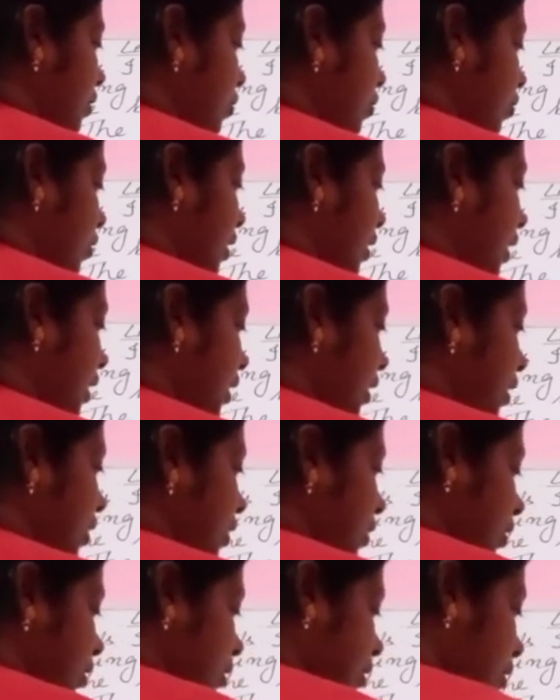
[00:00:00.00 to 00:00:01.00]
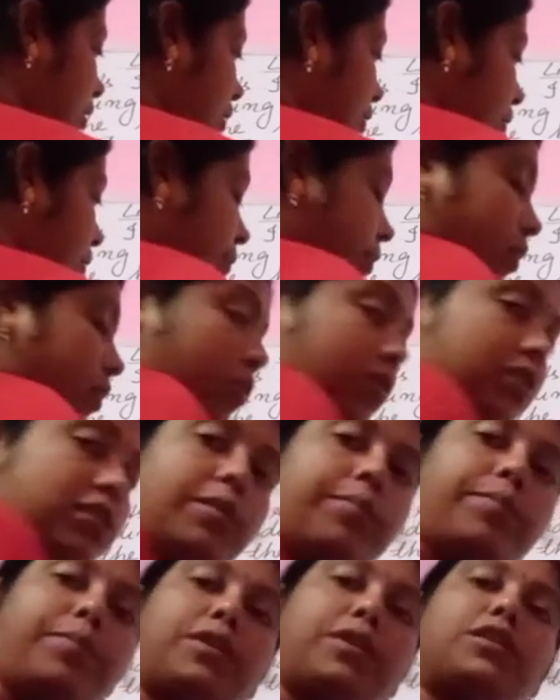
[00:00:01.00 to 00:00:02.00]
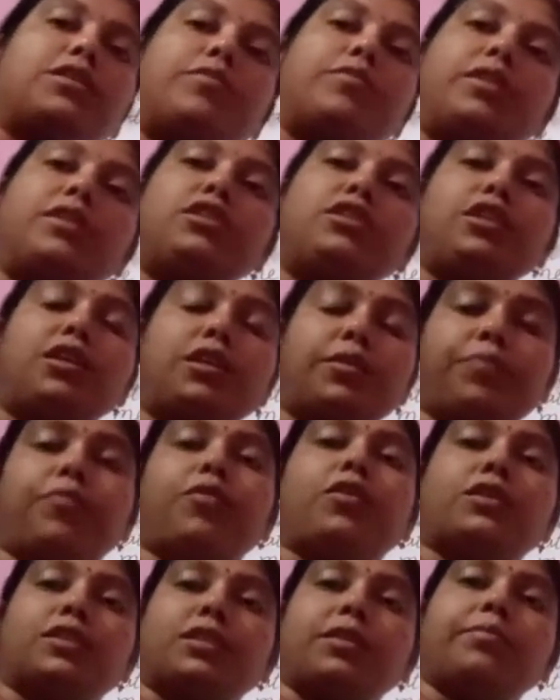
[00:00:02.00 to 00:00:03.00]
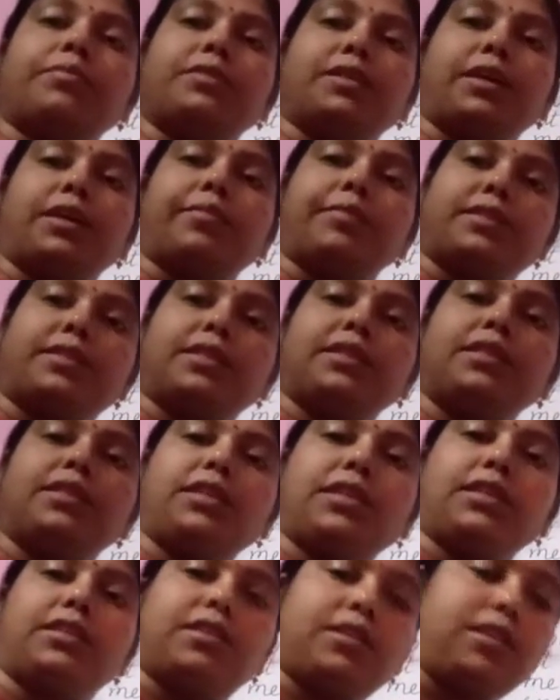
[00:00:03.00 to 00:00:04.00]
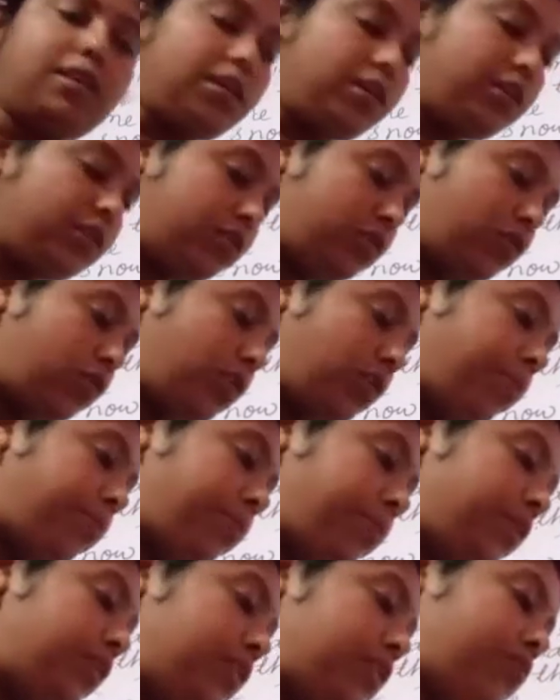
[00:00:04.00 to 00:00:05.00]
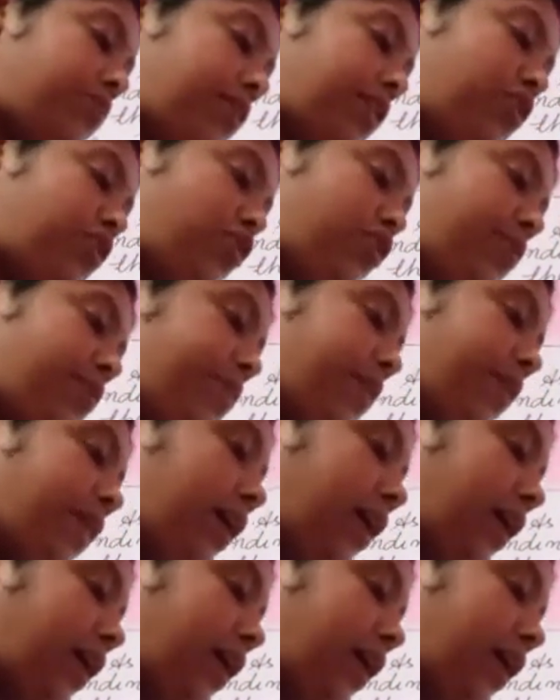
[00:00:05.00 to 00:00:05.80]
Okay, because the birds will chirp for some time, isn't it? So the birds were chirping